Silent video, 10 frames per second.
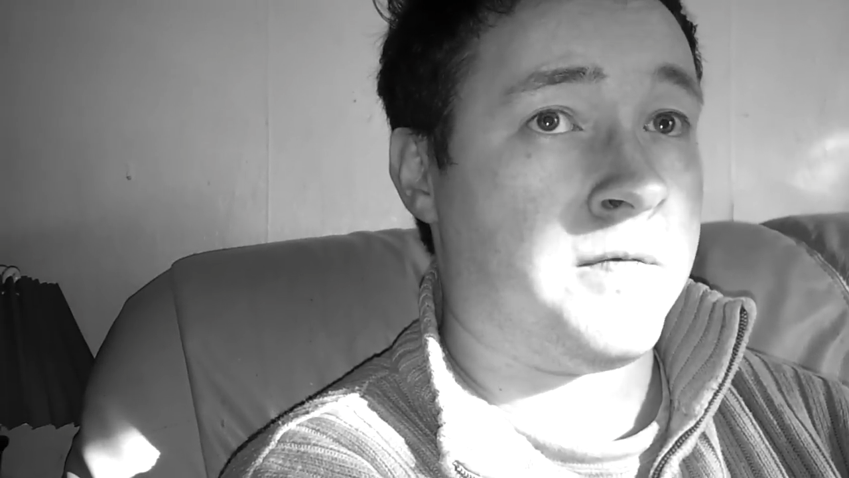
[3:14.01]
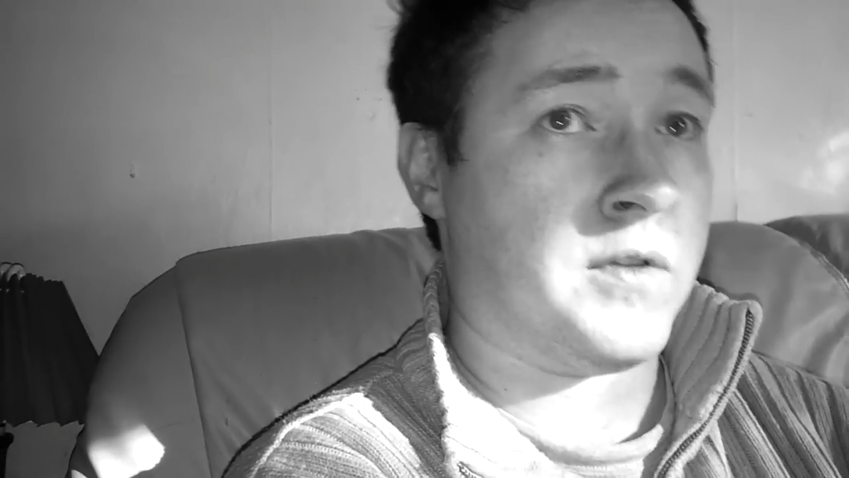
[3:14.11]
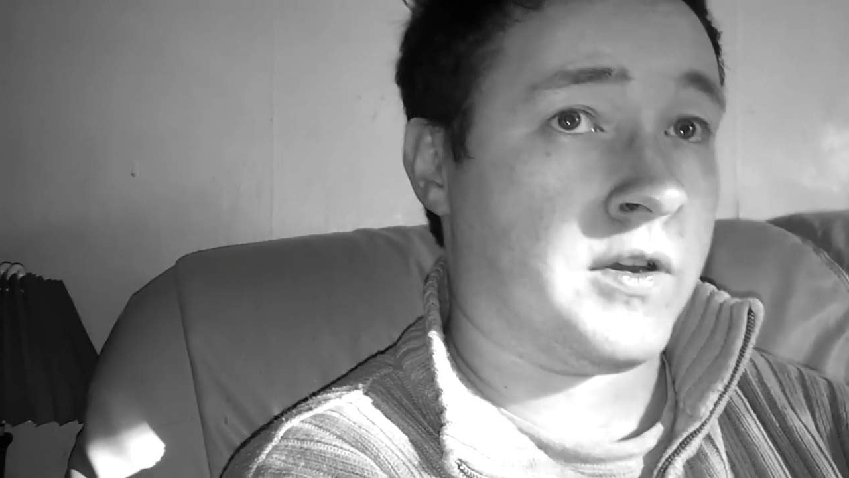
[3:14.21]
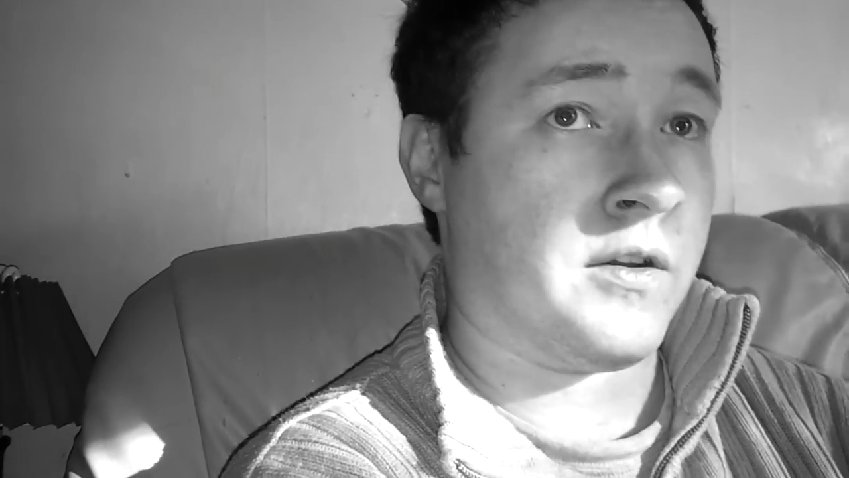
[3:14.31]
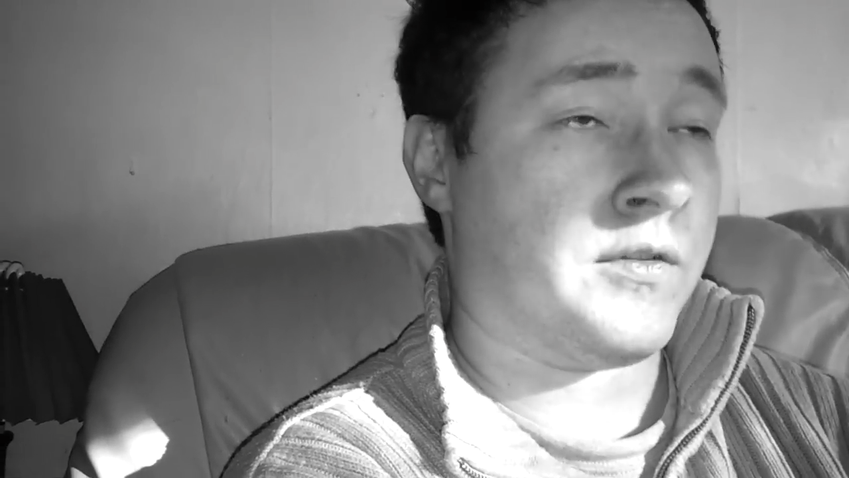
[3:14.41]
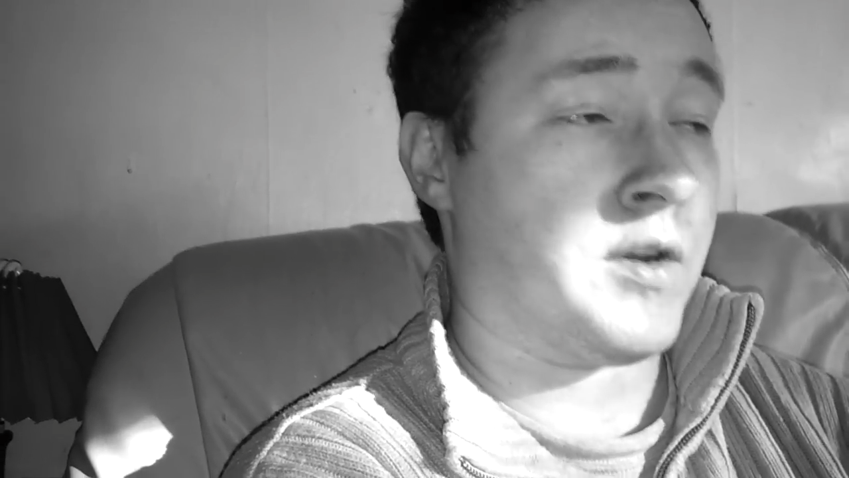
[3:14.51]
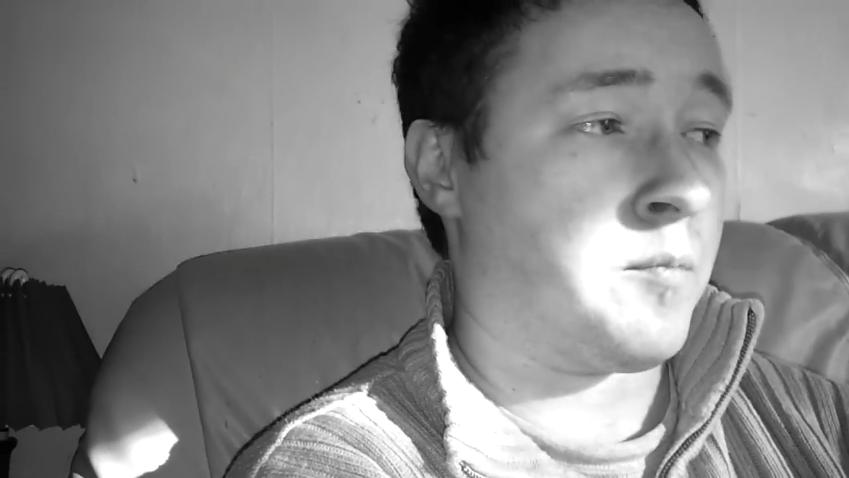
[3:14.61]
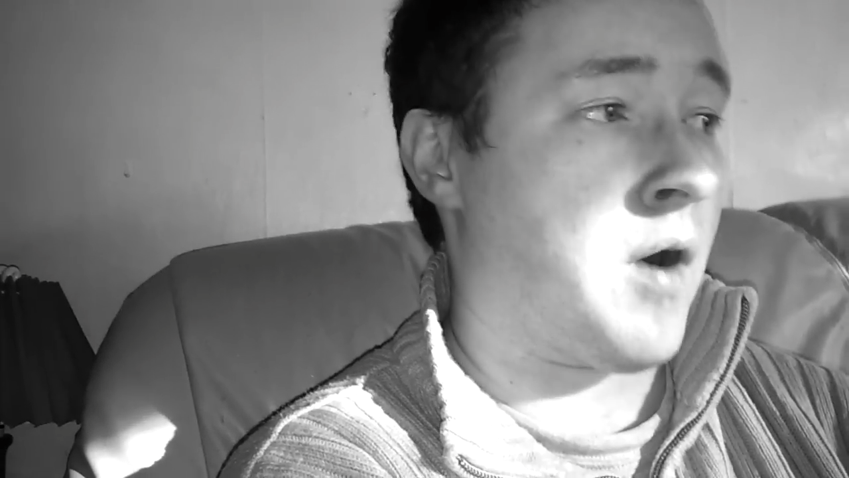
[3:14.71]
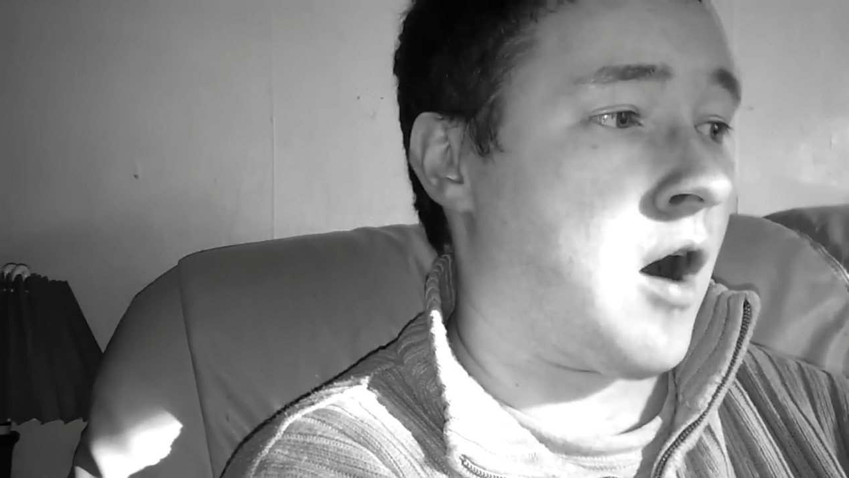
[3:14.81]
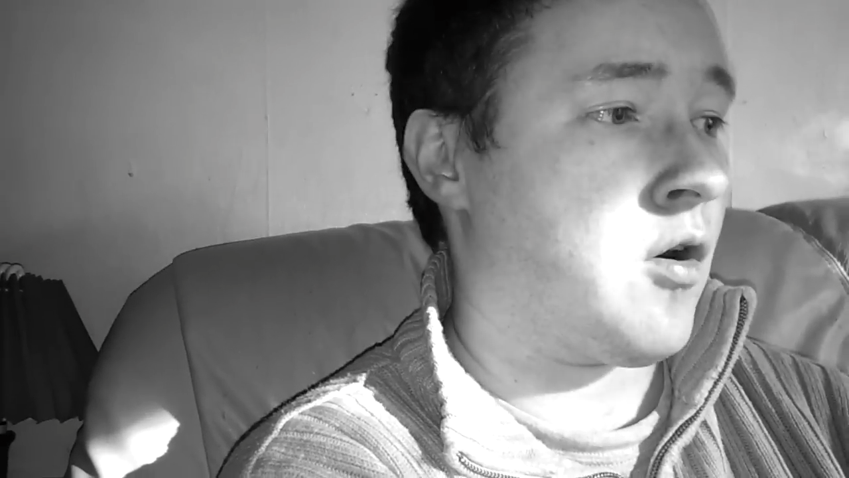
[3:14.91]
that you're, that you're
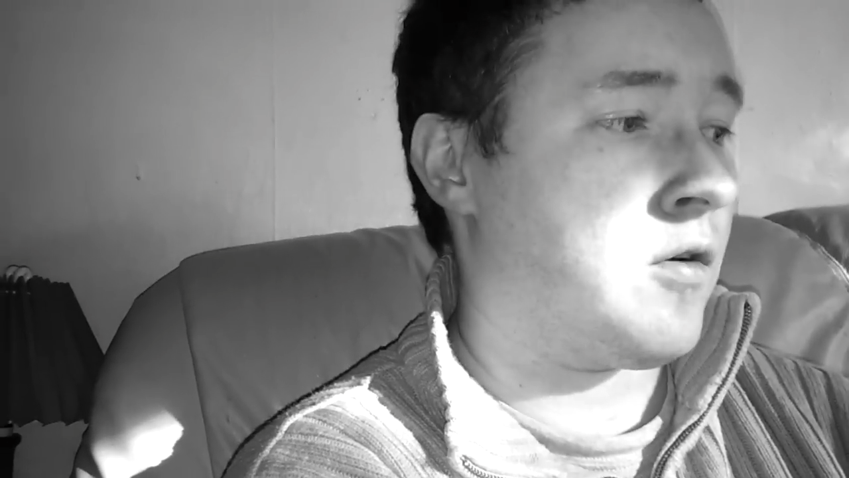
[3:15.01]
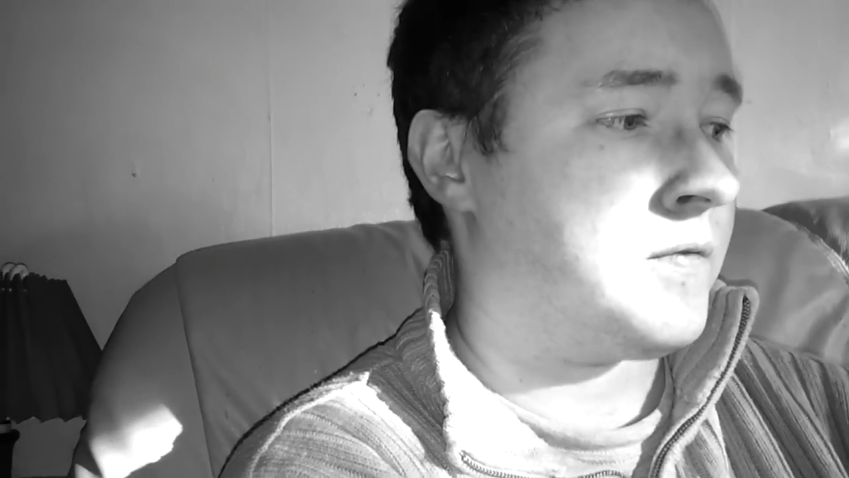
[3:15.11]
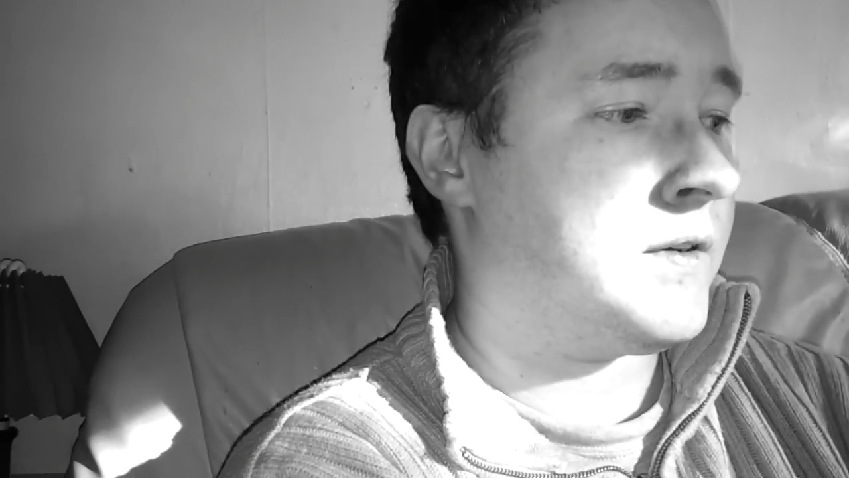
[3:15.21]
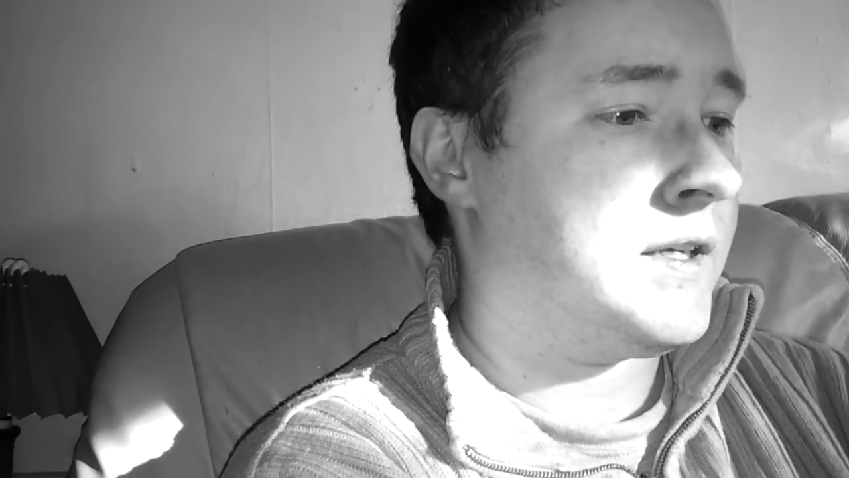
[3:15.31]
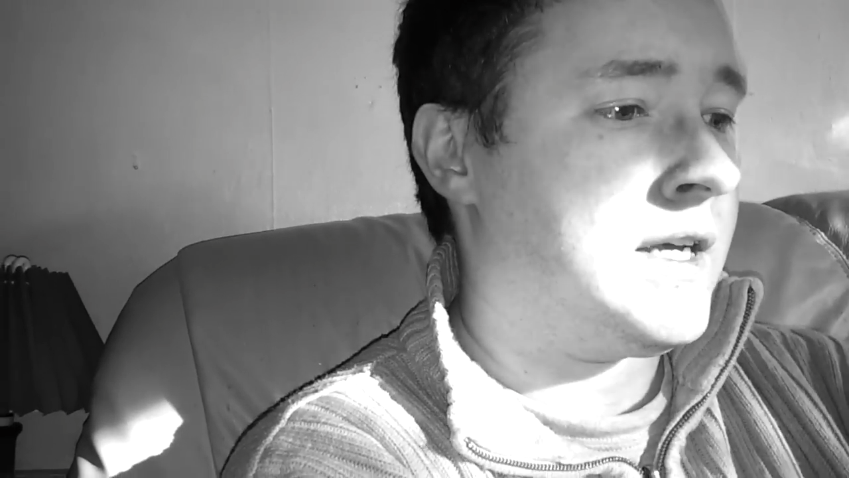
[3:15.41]
part of.